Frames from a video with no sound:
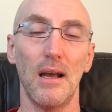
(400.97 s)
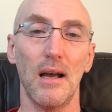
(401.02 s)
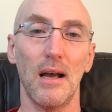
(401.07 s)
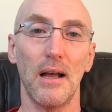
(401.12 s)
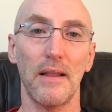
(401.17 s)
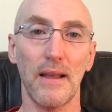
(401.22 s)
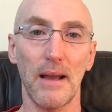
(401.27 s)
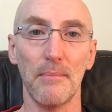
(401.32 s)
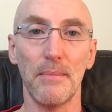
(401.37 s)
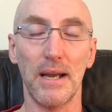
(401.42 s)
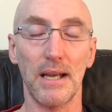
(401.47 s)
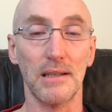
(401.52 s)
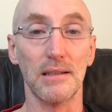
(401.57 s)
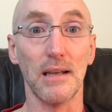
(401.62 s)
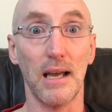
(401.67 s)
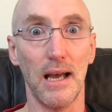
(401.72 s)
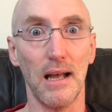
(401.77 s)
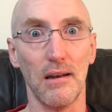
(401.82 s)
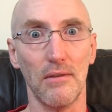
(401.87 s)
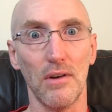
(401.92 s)
And that makes a
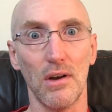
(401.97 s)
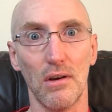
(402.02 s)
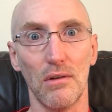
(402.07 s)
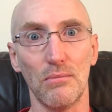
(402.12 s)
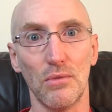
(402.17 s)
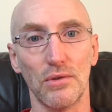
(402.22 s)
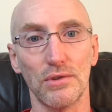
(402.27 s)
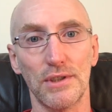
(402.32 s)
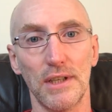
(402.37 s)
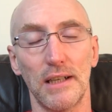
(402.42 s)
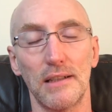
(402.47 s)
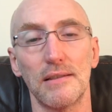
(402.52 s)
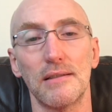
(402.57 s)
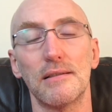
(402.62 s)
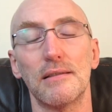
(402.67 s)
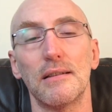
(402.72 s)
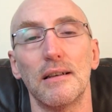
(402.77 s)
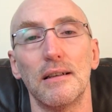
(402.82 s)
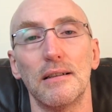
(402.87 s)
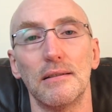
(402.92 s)
hell of a lot more
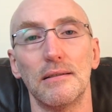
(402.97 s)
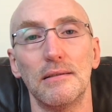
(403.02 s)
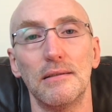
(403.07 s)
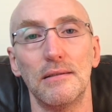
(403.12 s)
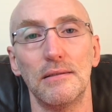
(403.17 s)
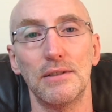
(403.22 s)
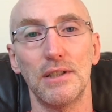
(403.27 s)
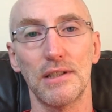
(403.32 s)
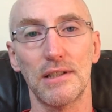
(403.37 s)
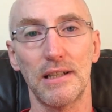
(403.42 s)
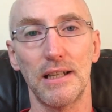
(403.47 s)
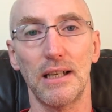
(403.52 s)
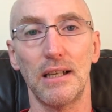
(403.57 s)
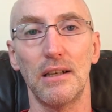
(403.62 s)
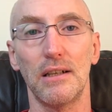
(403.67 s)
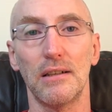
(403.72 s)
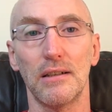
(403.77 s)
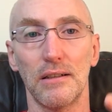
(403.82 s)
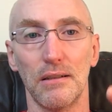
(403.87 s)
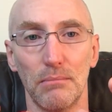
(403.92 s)
sense than just
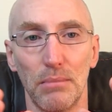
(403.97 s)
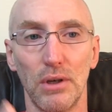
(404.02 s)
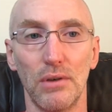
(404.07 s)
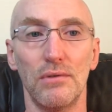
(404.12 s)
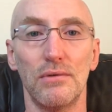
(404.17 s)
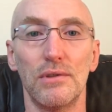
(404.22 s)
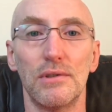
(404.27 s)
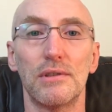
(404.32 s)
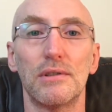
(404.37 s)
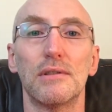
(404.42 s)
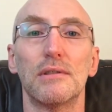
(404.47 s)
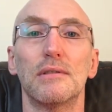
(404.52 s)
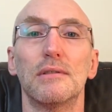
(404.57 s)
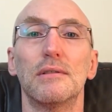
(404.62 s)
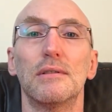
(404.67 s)
thinking that the bones